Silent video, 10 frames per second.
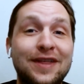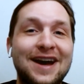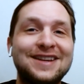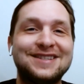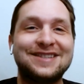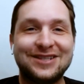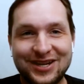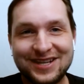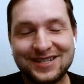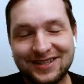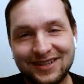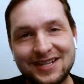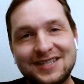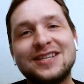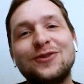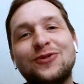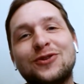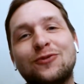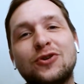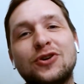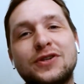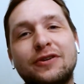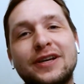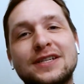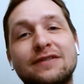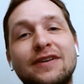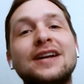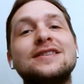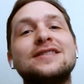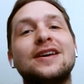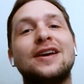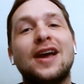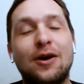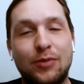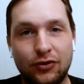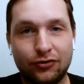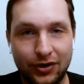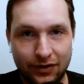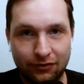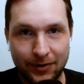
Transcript: that is the gist. Let's see what the world's critics have had to say about Creed 3.